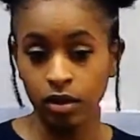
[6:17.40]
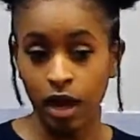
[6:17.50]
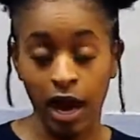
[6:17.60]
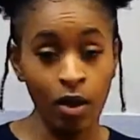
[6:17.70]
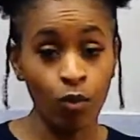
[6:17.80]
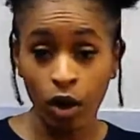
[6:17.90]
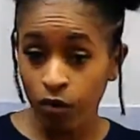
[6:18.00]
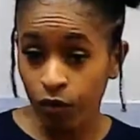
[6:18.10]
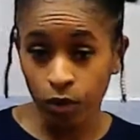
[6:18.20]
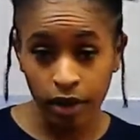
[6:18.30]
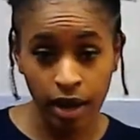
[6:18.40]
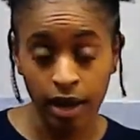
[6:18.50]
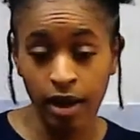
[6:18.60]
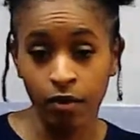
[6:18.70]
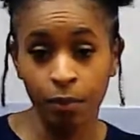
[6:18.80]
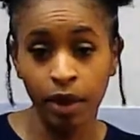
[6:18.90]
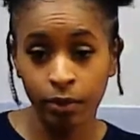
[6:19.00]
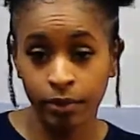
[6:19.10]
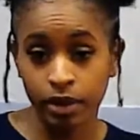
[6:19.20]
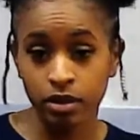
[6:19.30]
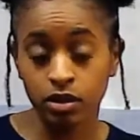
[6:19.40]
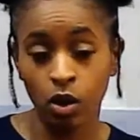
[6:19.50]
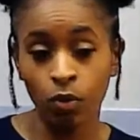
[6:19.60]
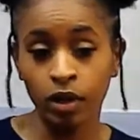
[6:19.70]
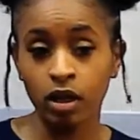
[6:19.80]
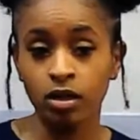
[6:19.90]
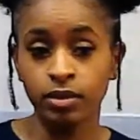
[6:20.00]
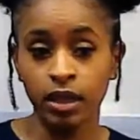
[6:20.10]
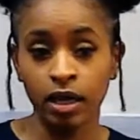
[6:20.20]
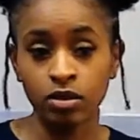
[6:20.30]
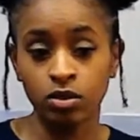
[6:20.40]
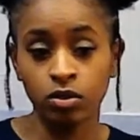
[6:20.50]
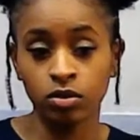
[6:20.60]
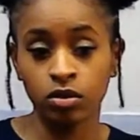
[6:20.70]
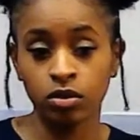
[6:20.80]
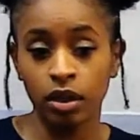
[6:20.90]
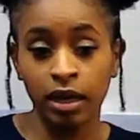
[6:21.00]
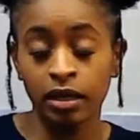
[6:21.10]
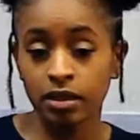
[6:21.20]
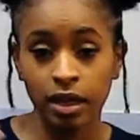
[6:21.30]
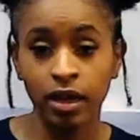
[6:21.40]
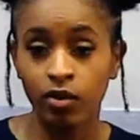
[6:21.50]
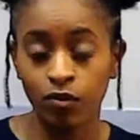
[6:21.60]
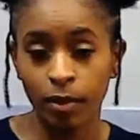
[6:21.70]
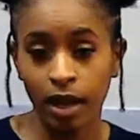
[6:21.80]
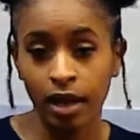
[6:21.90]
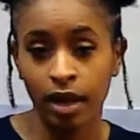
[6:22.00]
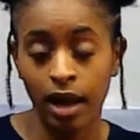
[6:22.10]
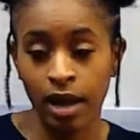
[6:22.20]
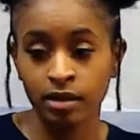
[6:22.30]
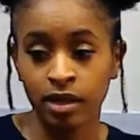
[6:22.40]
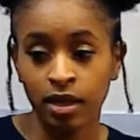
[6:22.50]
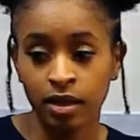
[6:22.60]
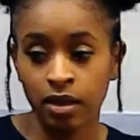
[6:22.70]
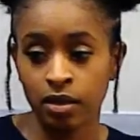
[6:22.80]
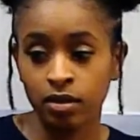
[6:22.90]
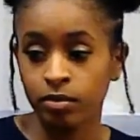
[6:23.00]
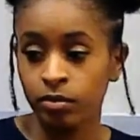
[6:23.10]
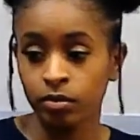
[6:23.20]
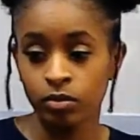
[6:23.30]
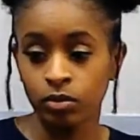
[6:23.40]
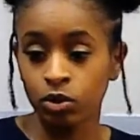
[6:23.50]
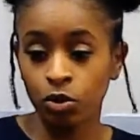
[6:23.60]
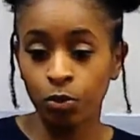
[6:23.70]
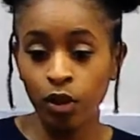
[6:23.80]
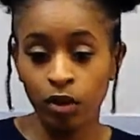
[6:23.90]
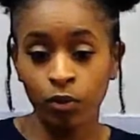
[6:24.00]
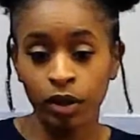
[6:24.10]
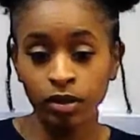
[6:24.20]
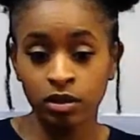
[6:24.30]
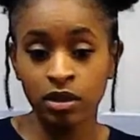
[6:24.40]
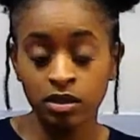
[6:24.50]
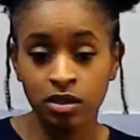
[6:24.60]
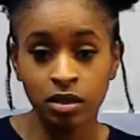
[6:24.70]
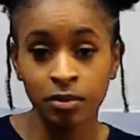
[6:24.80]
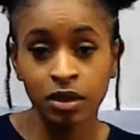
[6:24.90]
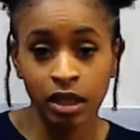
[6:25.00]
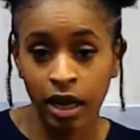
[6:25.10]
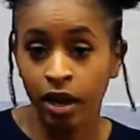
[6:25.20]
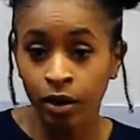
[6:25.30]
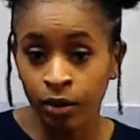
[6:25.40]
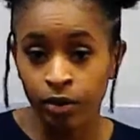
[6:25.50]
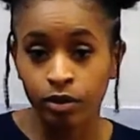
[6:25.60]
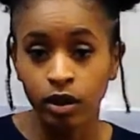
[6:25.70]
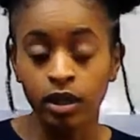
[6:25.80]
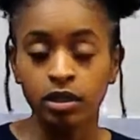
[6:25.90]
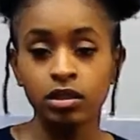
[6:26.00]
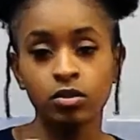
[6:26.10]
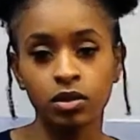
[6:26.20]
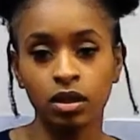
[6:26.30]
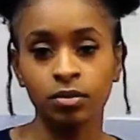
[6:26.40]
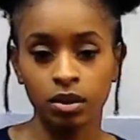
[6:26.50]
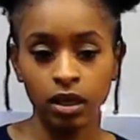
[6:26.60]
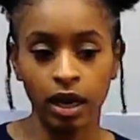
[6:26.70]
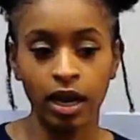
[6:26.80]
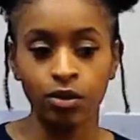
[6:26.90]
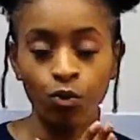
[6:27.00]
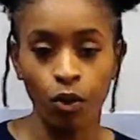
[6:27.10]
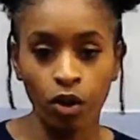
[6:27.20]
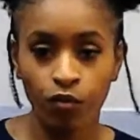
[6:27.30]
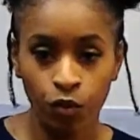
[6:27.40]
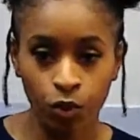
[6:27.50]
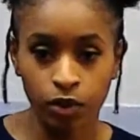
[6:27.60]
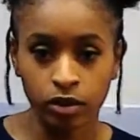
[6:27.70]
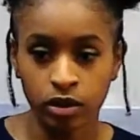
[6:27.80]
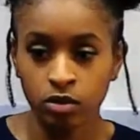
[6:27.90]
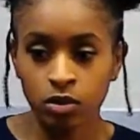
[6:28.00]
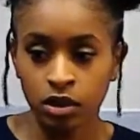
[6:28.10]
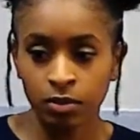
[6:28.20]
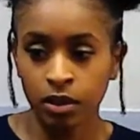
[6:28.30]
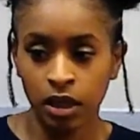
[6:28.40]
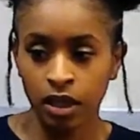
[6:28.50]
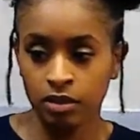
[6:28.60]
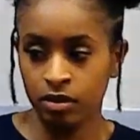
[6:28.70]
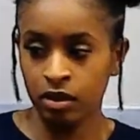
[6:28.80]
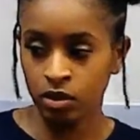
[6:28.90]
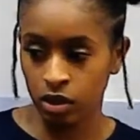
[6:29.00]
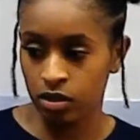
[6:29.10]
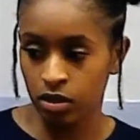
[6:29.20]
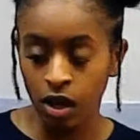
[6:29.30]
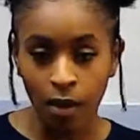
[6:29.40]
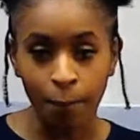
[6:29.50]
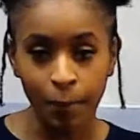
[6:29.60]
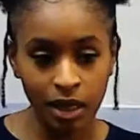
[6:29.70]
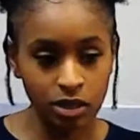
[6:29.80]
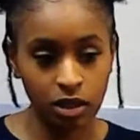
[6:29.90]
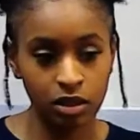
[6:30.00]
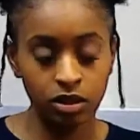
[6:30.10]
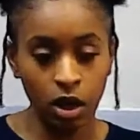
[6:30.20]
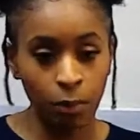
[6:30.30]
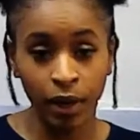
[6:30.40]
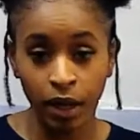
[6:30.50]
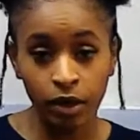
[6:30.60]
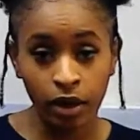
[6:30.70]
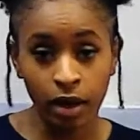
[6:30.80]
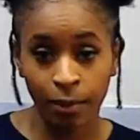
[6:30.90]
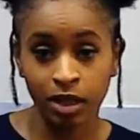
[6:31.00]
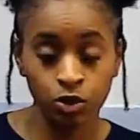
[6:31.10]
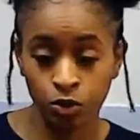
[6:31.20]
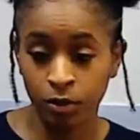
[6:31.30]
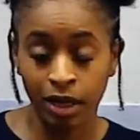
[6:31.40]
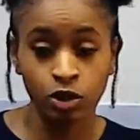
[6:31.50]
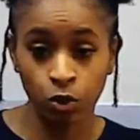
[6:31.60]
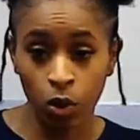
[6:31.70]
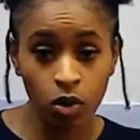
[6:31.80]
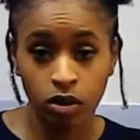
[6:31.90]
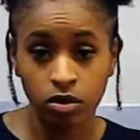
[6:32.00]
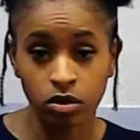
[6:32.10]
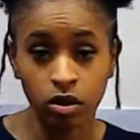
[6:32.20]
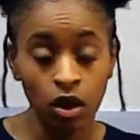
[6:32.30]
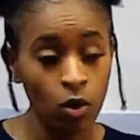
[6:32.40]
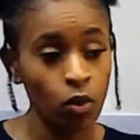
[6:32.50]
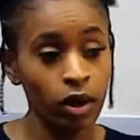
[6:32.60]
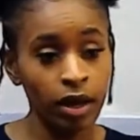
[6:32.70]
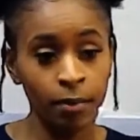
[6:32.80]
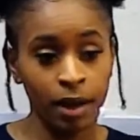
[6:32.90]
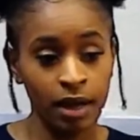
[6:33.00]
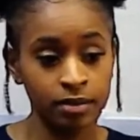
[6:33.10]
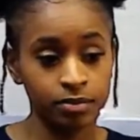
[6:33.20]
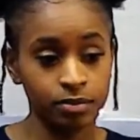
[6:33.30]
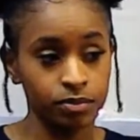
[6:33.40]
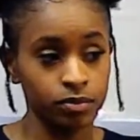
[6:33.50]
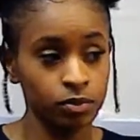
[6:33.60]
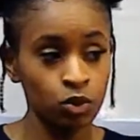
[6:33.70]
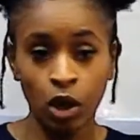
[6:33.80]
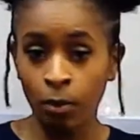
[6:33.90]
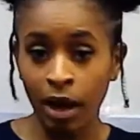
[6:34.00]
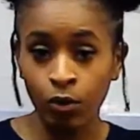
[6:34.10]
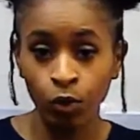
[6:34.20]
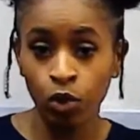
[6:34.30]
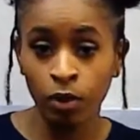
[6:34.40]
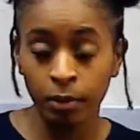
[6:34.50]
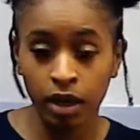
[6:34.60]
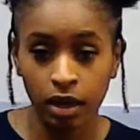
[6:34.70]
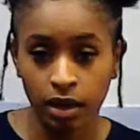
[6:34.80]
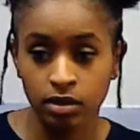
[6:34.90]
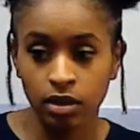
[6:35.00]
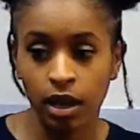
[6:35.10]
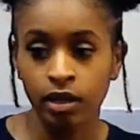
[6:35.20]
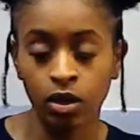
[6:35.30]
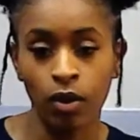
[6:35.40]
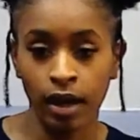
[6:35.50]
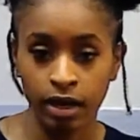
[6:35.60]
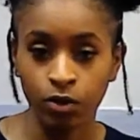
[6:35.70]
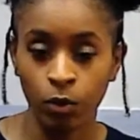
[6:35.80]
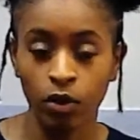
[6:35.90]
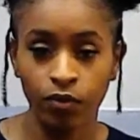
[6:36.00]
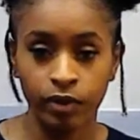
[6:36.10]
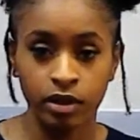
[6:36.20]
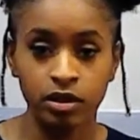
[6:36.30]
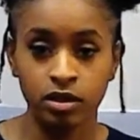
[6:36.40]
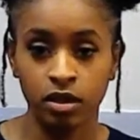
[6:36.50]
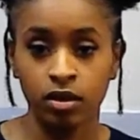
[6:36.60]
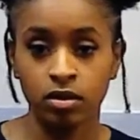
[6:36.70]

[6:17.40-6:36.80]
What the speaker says: I work for what I have, period. So when it comes down to anything of mine, I take it to the point where this is something that I earned. This was something that I had to work for. This was something that didn't just magically appear in my drawers or in my my room or my closet. Like, no, I had to work for these things.